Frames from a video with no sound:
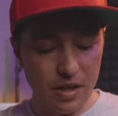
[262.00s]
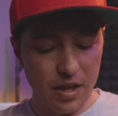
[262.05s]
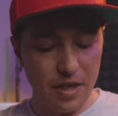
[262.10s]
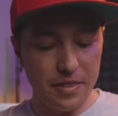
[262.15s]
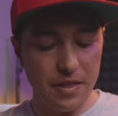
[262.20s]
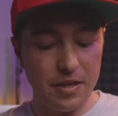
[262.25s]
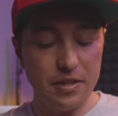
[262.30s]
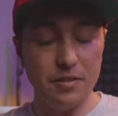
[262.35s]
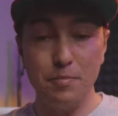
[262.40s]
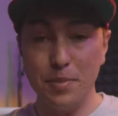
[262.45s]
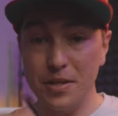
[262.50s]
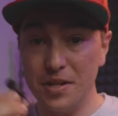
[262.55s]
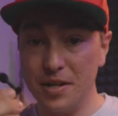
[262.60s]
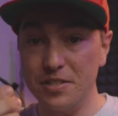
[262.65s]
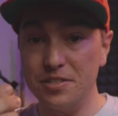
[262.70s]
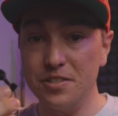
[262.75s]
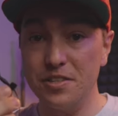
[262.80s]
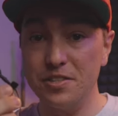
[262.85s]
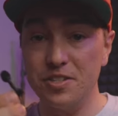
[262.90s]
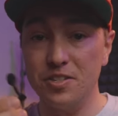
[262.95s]
And then
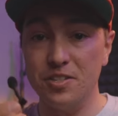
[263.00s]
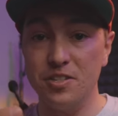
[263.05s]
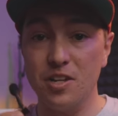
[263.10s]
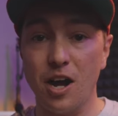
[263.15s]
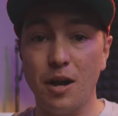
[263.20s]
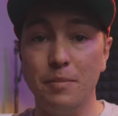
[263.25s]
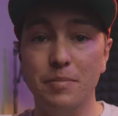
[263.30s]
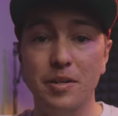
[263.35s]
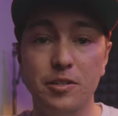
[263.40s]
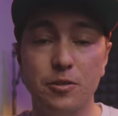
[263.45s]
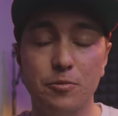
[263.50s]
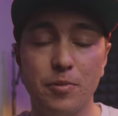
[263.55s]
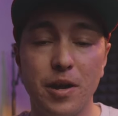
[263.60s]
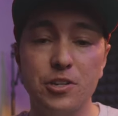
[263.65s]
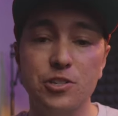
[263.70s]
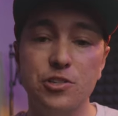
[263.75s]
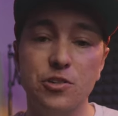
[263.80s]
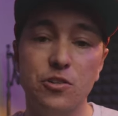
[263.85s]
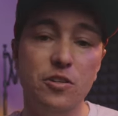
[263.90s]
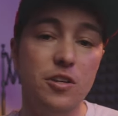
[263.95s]
because this is
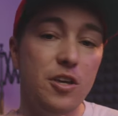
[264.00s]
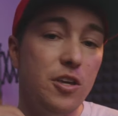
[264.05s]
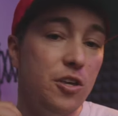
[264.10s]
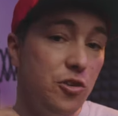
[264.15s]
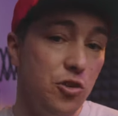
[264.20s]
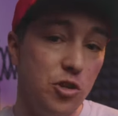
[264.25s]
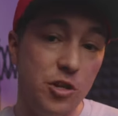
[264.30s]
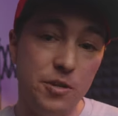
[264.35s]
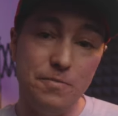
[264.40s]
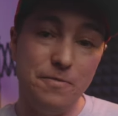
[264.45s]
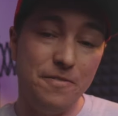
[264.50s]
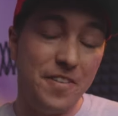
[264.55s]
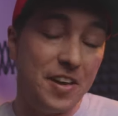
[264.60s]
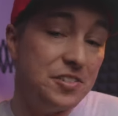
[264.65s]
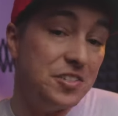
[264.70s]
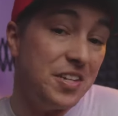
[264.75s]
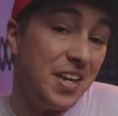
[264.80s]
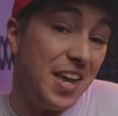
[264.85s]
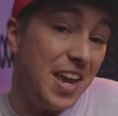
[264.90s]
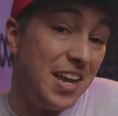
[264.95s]
omnidirectional, you can
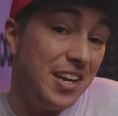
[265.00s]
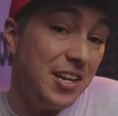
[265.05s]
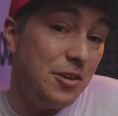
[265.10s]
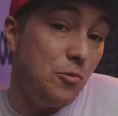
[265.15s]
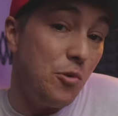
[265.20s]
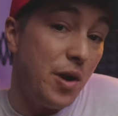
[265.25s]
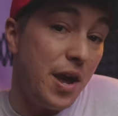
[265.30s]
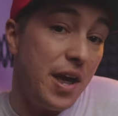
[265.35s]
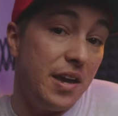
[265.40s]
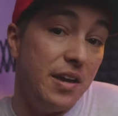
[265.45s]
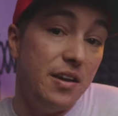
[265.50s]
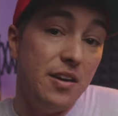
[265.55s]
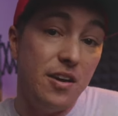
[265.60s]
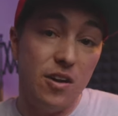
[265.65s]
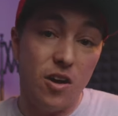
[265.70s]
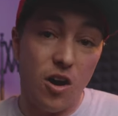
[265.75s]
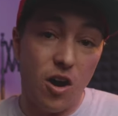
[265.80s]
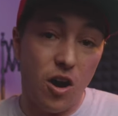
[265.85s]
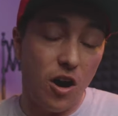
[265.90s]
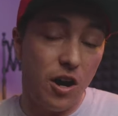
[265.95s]
face it any way
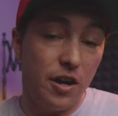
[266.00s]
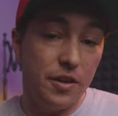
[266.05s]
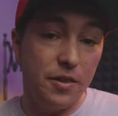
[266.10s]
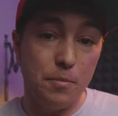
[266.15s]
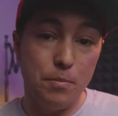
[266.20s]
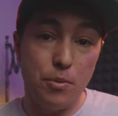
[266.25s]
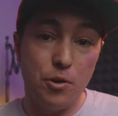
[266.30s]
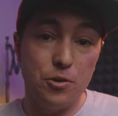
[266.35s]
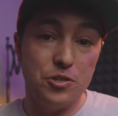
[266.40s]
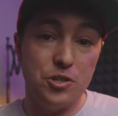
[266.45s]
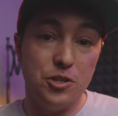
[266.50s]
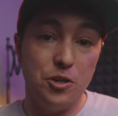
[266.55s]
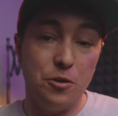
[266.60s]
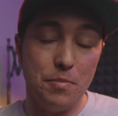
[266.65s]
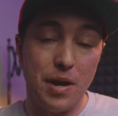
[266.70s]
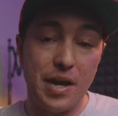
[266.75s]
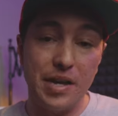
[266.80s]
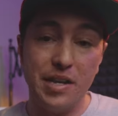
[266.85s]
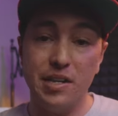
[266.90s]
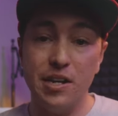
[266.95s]
on the person you're
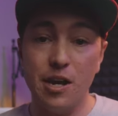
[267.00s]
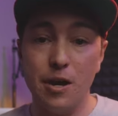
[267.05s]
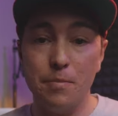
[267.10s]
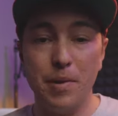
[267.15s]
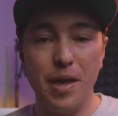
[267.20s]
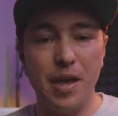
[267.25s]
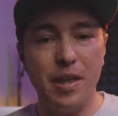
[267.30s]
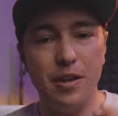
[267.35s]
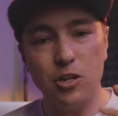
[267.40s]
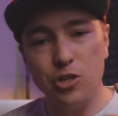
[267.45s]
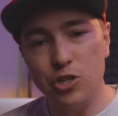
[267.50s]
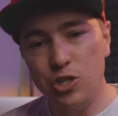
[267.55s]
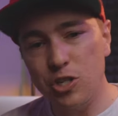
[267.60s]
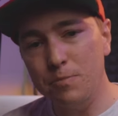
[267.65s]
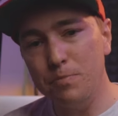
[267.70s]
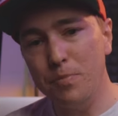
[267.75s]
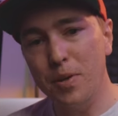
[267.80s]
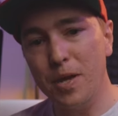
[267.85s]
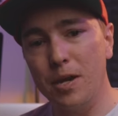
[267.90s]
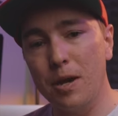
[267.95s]
miking up and it
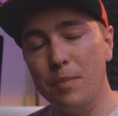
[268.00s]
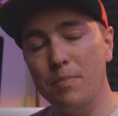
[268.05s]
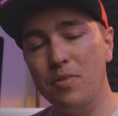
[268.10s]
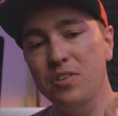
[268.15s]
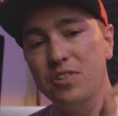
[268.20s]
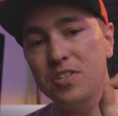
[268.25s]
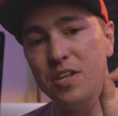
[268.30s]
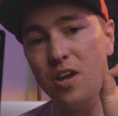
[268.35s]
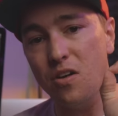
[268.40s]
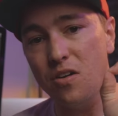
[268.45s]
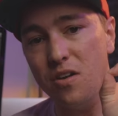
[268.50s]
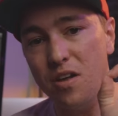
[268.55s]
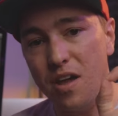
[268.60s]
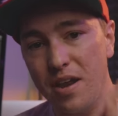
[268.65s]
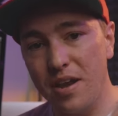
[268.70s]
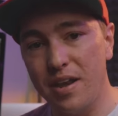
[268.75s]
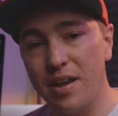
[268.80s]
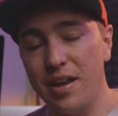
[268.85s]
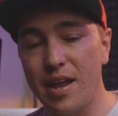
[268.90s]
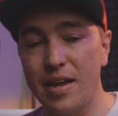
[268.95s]
should pick up the
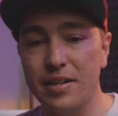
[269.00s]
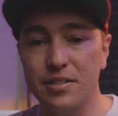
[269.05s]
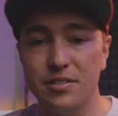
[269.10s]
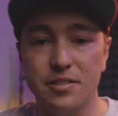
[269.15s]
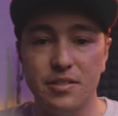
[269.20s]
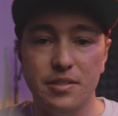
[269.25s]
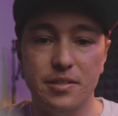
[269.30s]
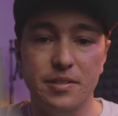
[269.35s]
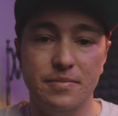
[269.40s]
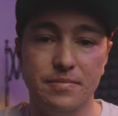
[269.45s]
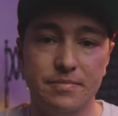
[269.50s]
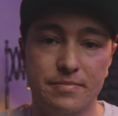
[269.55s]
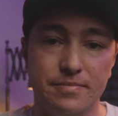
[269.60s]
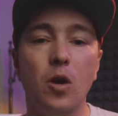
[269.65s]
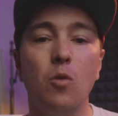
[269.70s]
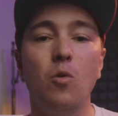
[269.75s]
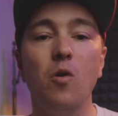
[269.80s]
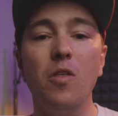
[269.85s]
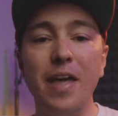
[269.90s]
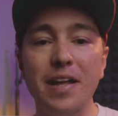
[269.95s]
sound nicely.
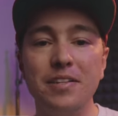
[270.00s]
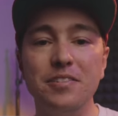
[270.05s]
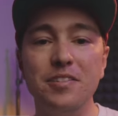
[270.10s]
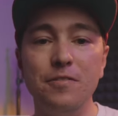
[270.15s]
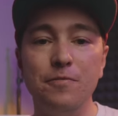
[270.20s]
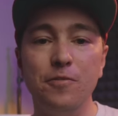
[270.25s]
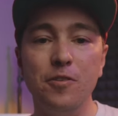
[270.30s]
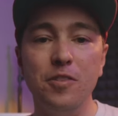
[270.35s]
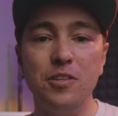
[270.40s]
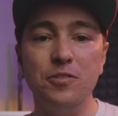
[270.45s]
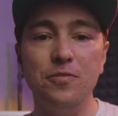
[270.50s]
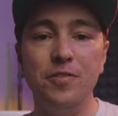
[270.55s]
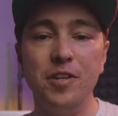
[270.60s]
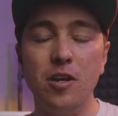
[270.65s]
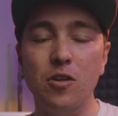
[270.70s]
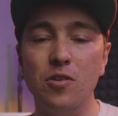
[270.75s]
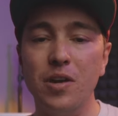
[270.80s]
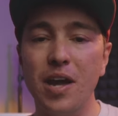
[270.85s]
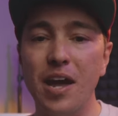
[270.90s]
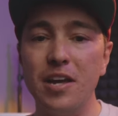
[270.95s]
Well, that's it for this
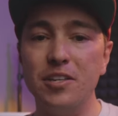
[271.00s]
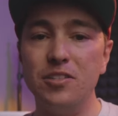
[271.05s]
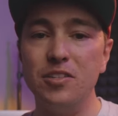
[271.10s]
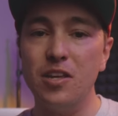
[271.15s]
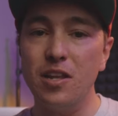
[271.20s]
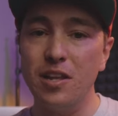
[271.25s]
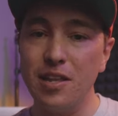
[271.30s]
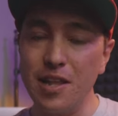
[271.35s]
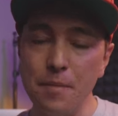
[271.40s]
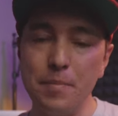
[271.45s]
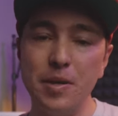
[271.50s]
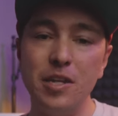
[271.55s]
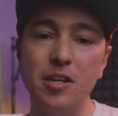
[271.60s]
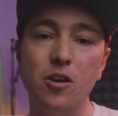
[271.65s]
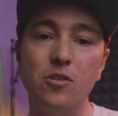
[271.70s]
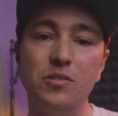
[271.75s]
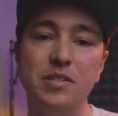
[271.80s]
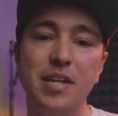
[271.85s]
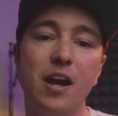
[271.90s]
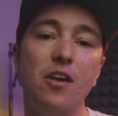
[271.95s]
video, guys. Let me
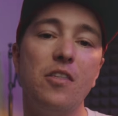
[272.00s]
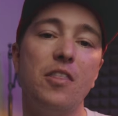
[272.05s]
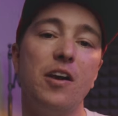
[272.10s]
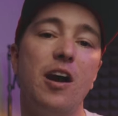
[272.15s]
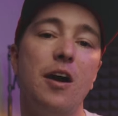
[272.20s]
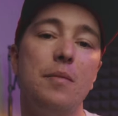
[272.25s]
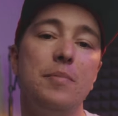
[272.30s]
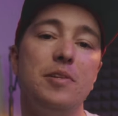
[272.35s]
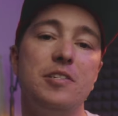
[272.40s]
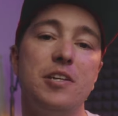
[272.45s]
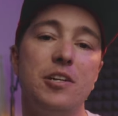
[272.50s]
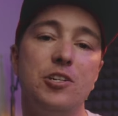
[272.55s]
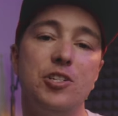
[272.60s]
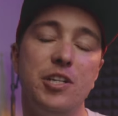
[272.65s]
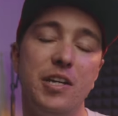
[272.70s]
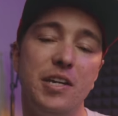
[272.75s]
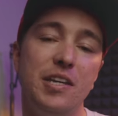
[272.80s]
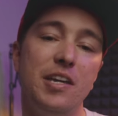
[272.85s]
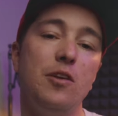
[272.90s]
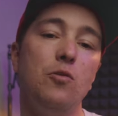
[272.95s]
know down in the comment
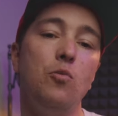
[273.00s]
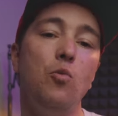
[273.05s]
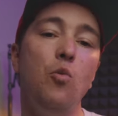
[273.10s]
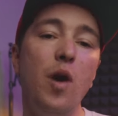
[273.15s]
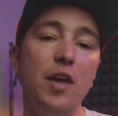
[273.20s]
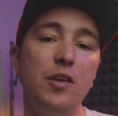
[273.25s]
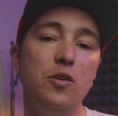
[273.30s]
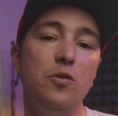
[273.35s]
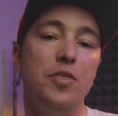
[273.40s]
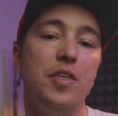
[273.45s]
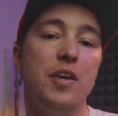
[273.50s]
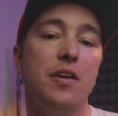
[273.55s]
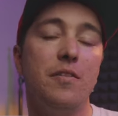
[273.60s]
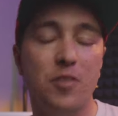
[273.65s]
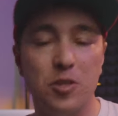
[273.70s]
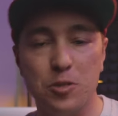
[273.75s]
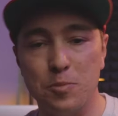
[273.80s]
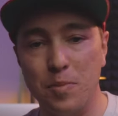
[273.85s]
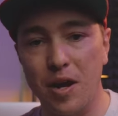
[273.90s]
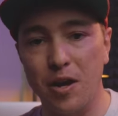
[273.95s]
section again what you think of
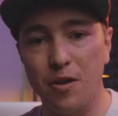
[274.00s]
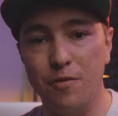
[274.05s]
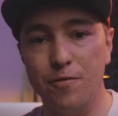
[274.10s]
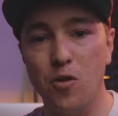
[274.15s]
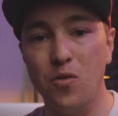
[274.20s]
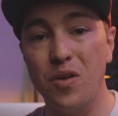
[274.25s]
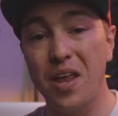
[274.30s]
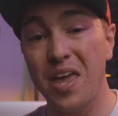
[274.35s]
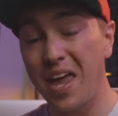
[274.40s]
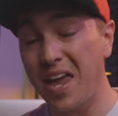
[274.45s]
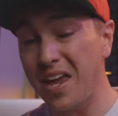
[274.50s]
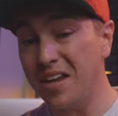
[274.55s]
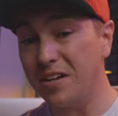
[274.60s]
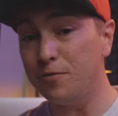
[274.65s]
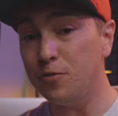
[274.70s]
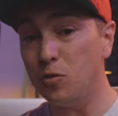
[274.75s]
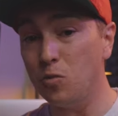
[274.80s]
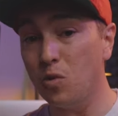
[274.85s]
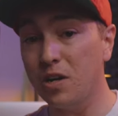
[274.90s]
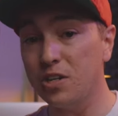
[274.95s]
this microphone, and
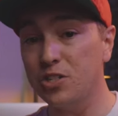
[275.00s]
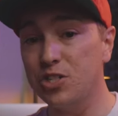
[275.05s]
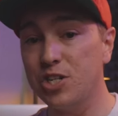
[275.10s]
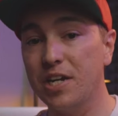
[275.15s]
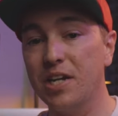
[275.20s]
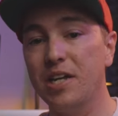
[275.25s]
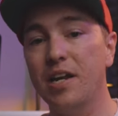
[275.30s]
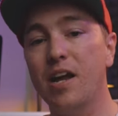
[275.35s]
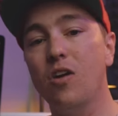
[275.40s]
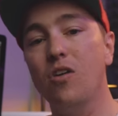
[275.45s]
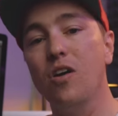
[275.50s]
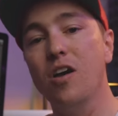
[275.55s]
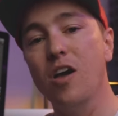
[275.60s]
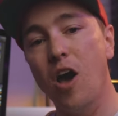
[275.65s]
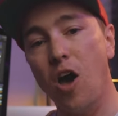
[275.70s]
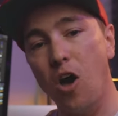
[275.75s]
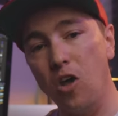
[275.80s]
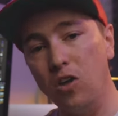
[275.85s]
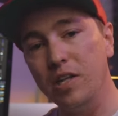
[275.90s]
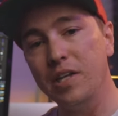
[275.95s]
if you wanna check it out,
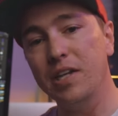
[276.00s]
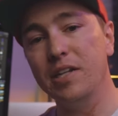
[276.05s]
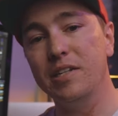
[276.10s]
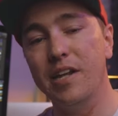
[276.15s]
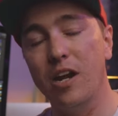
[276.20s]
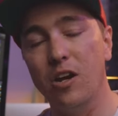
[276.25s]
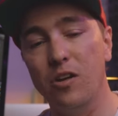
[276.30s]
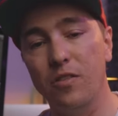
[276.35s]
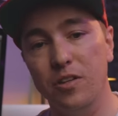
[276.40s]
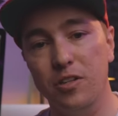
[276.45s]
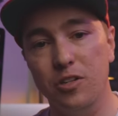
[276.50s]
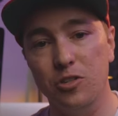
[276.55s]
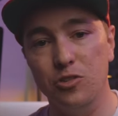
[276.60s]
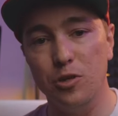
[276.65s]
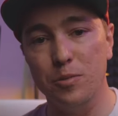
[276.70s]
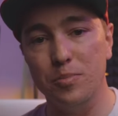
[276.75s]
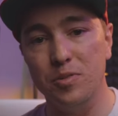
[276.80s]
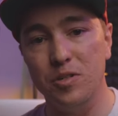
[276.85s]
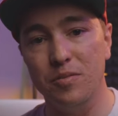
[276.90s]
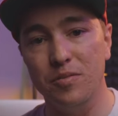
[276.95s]
I'll link it down in the
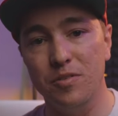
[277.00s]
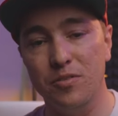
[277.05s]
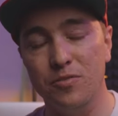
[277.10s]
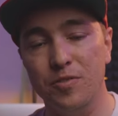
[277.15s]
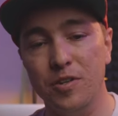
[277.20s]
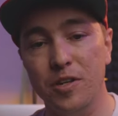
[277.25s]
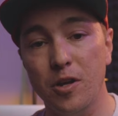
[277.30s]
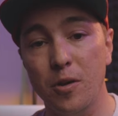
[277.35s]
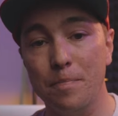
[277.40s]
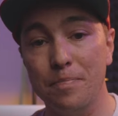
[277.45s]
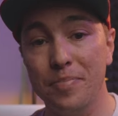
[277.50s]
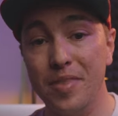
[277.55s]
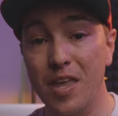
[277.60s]
description of this video.